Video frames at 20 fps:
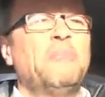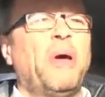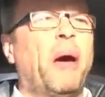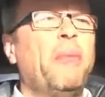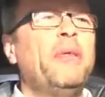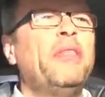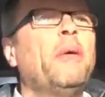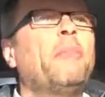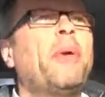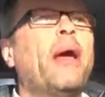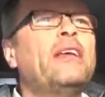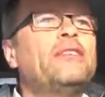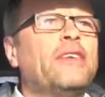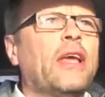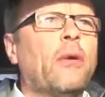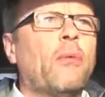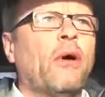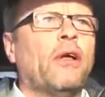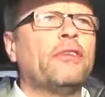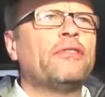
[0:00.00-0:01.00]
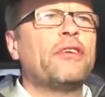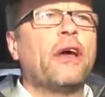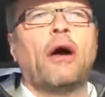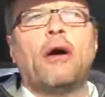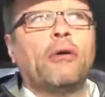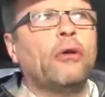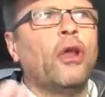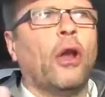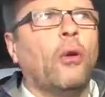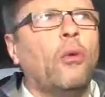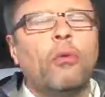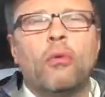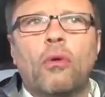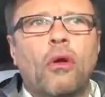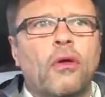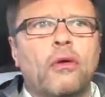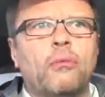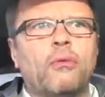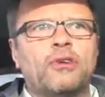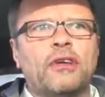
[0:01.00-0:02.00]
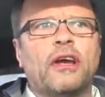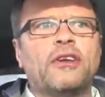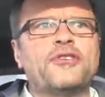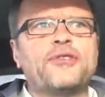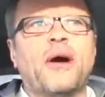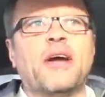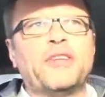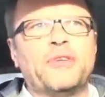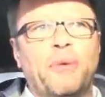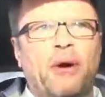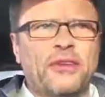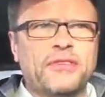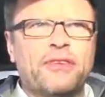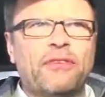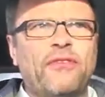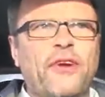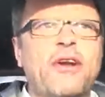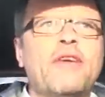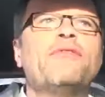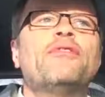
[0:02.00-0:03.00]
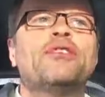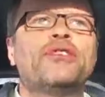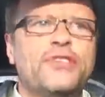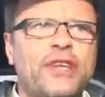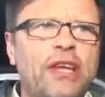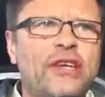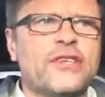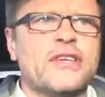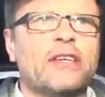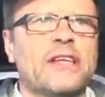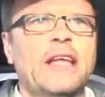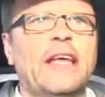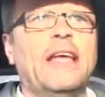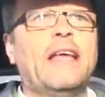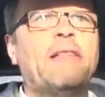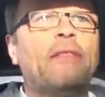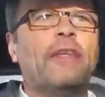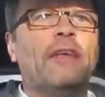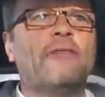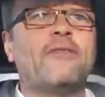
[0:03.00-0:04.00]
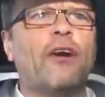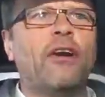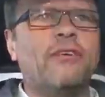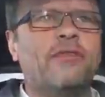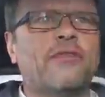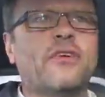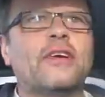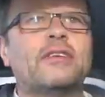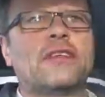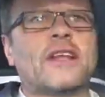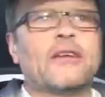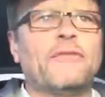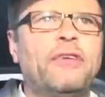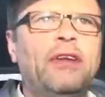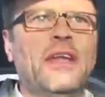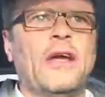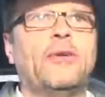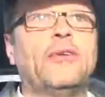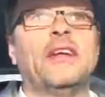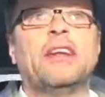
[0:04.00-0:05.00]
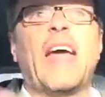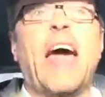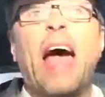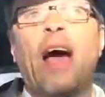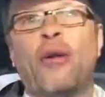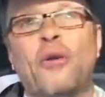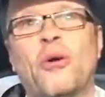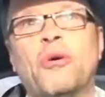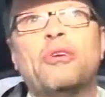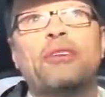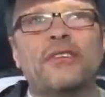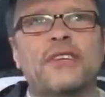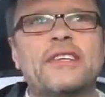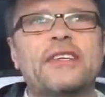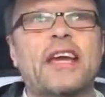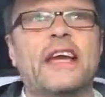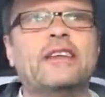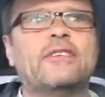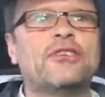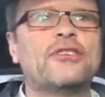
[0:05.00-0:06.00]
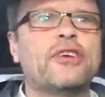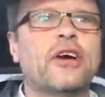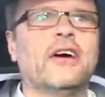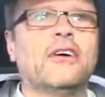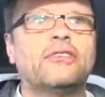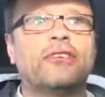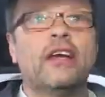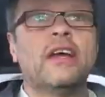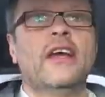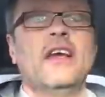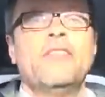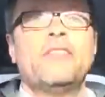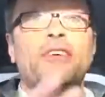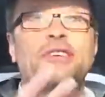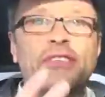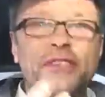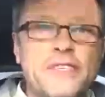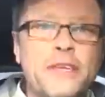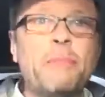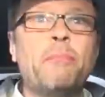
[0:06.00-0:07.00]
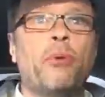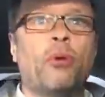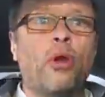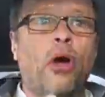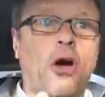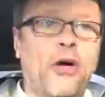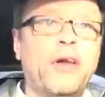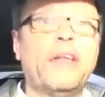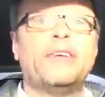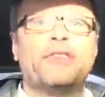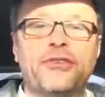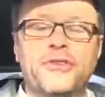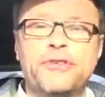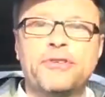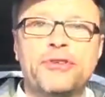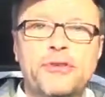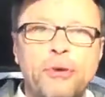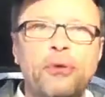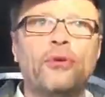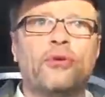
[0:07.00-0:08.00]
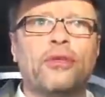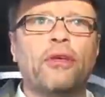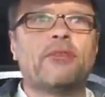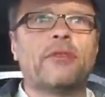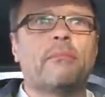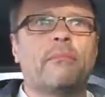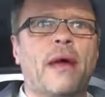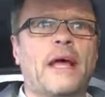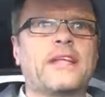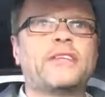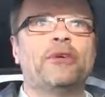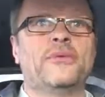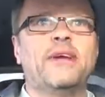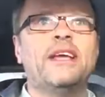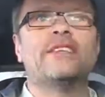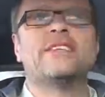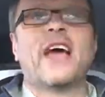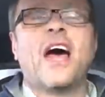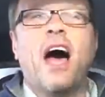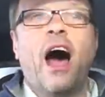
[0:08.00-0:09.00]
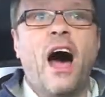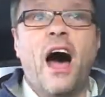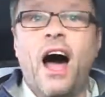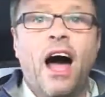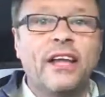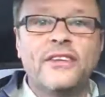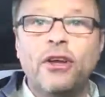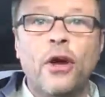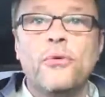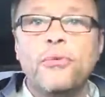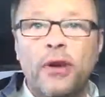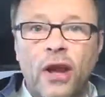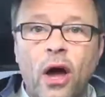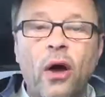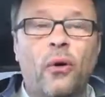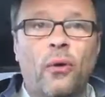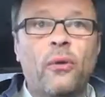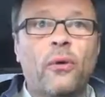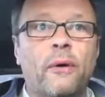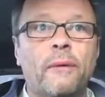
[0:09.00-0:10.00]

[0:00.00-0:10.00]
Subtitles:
I mean, the basic ones are, you know, which I tried to answer very facetiously in the very first little video I did. How long does it take to charge? The simple, honest truth of the matter is, I don't know.